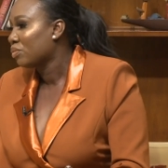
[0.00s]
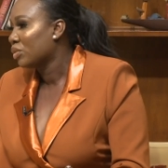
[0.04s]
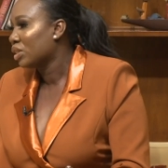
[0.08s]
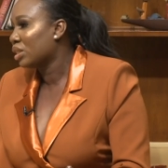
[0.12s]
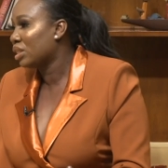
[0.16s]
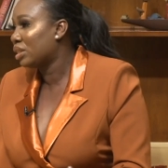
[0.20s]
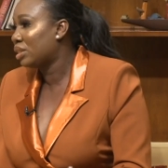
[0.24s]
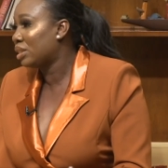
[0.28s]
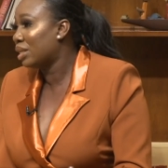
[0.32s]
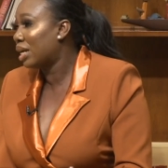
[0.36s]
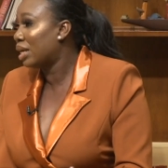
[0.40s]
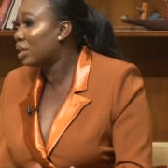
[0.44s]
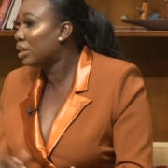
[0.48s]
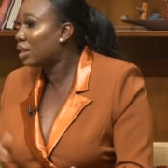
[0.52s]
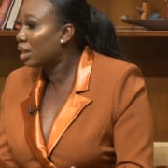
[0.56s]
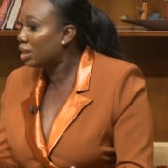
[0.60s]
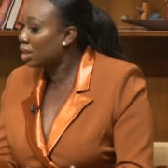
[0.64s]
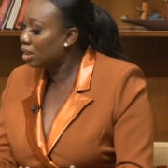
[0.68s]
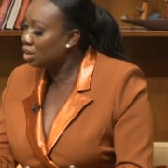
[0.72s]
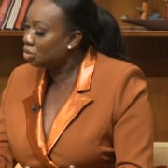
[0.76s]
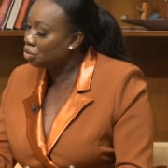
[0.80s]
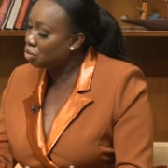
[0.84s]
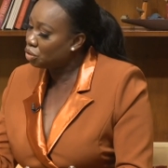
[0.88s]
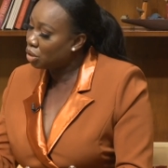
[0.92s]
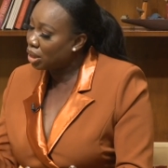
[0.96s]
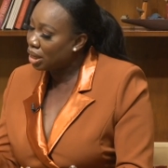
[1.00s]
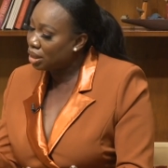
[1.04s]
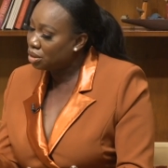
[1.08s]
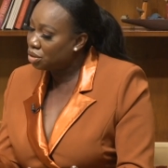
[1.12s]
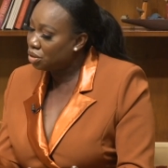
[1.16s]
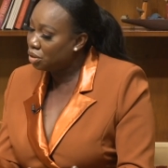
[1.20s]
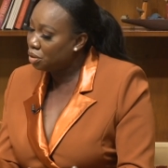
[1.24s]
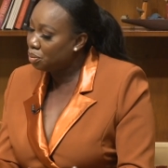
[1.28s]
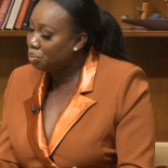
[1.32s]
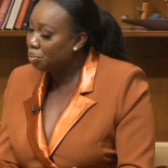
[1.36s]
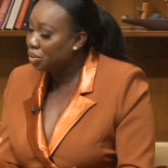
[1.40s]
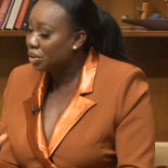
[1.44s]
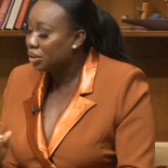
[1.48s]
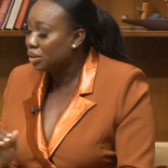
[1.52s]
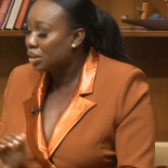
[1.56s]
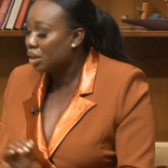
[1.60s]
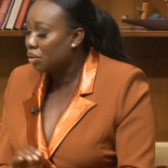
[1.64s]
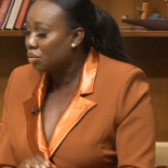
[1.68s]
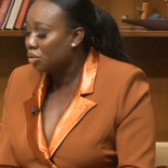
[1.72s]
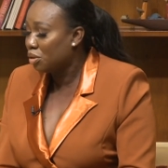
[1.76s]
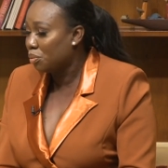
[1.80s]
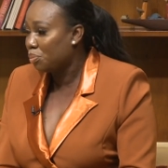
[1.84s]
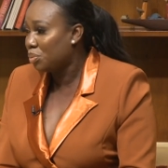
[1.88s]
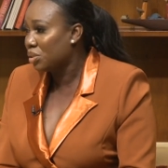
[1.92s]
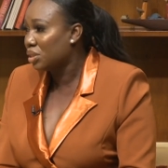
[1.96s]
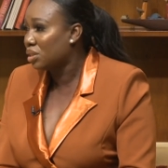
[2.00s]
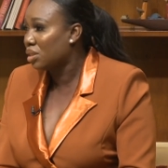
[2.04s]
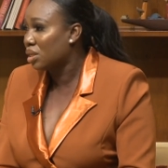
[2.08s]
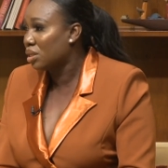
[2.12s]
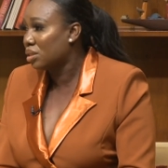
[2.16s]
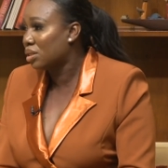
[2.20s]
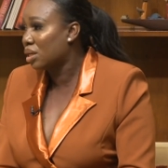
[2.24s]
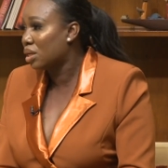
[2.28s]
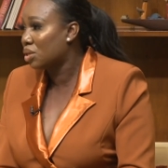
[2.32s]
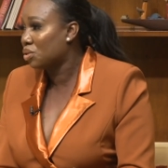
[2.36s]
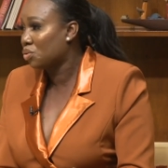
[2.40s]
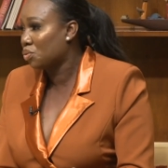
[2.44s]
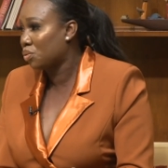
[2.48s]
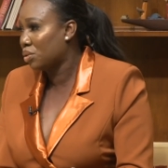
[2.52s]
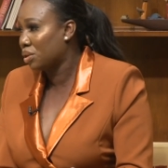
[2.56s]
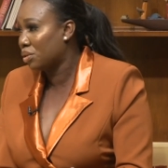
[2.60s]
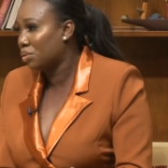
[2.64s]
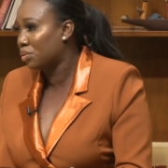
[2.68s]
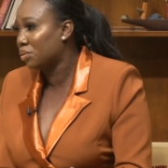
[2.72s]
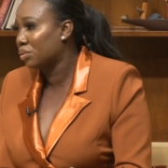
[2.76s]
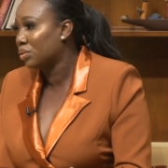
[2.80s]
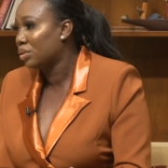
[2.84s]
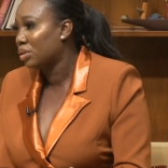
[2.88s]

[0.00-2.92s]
You see, and it can also actually bring down the business as well.